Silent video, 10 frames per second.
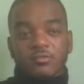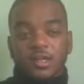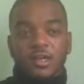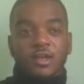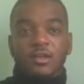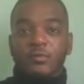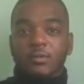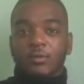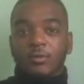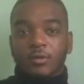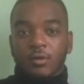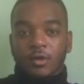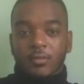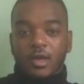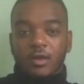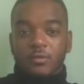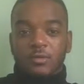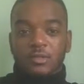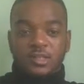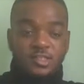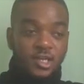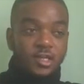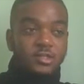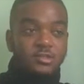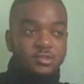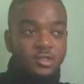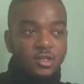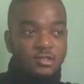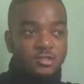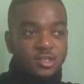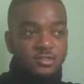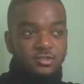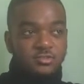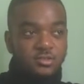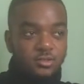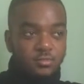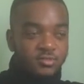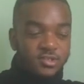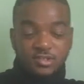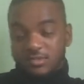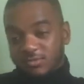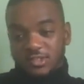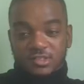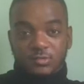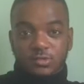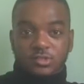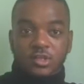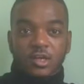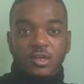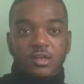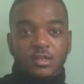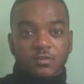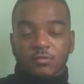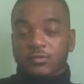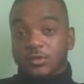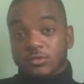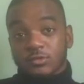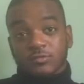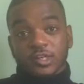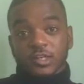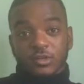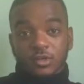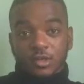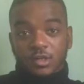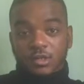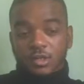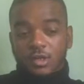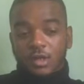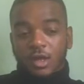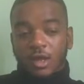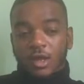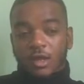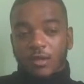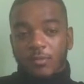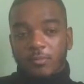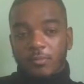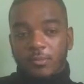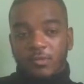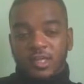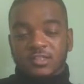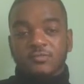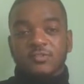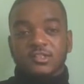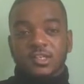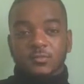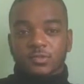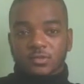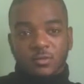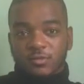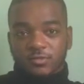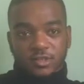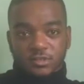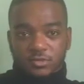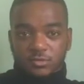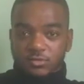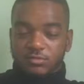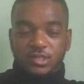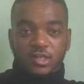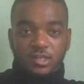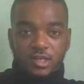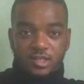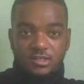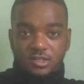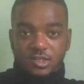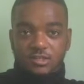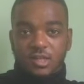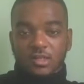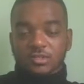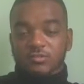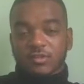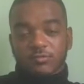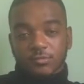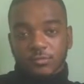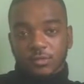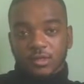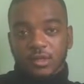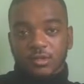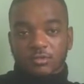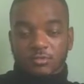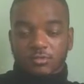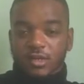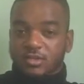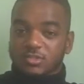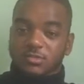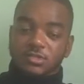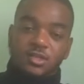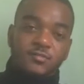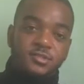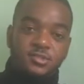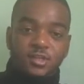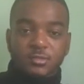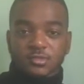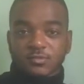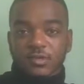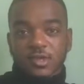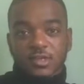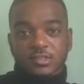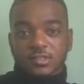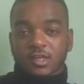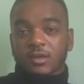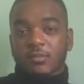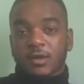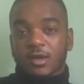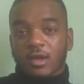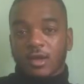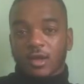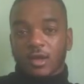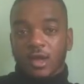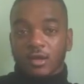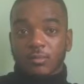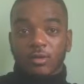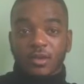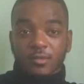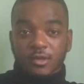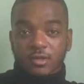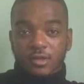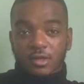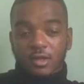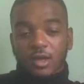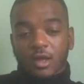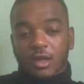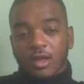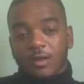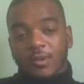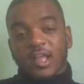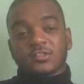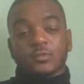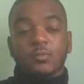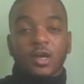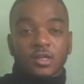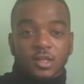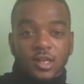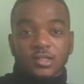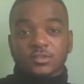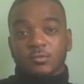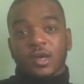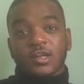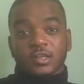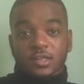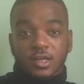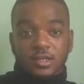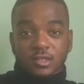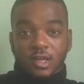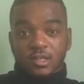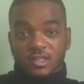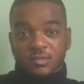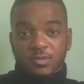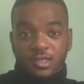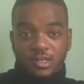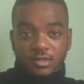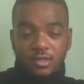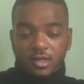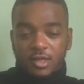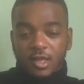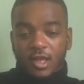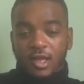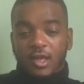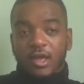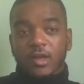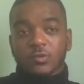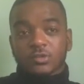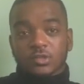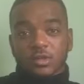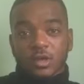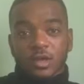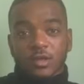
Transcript: find out a little bit more about Catan's dentistry operations and business was the reviews were really good. When I did visit, it was so professional. It was really easy and straightforward and great customer service in terms of setting up an appointment. I had some work done, I had some whitening done and like a deep clean. And also